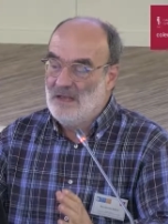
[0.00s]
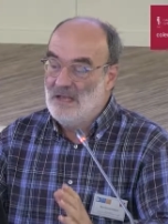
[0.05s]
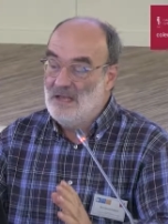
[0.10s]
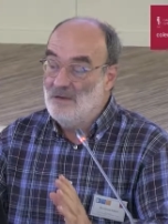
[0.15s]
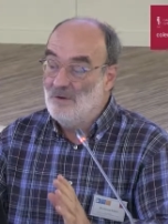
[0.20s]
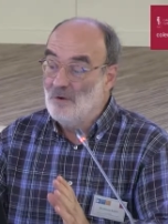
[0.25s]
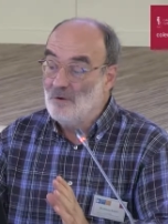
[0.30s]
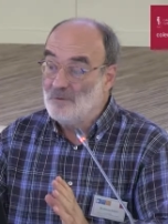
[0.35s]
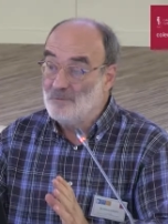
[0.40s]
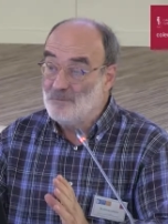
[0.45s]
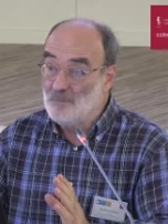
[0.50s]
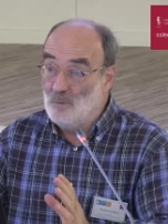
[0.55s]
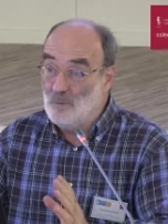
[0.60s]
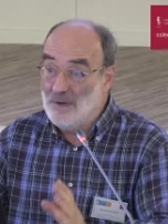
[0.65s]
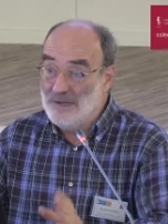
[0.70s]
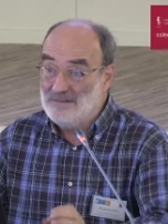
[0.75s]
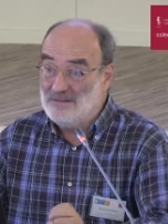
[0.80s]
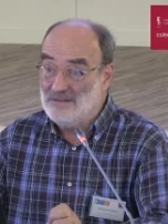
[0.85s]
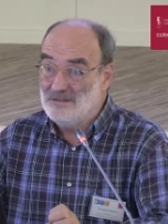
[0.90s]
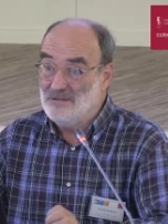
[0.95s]
In
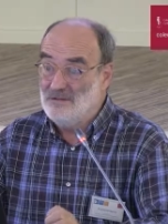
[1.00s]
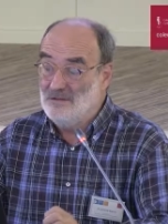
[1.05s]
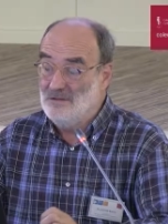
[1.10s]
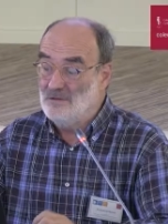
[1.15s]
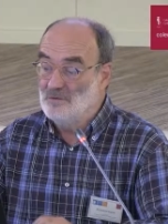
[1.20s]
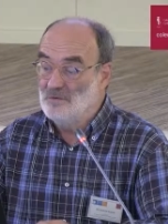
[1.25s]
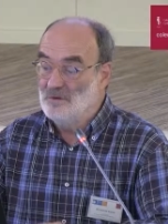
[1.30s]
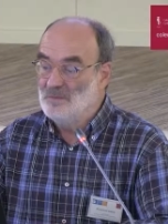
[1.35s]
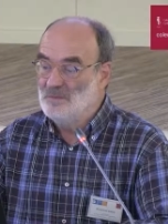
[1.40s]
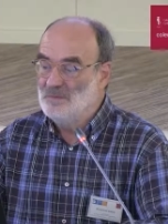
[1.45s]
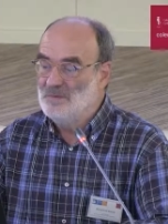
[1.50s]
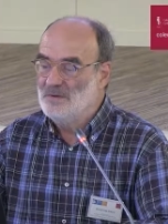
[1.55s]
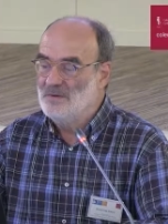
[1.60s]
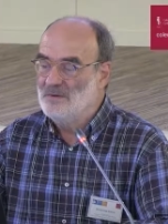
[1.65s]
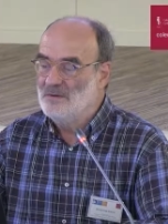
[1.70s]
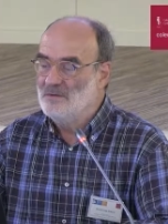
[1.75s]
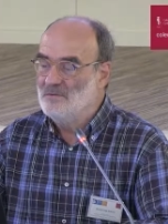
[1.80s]
northwestern Europe,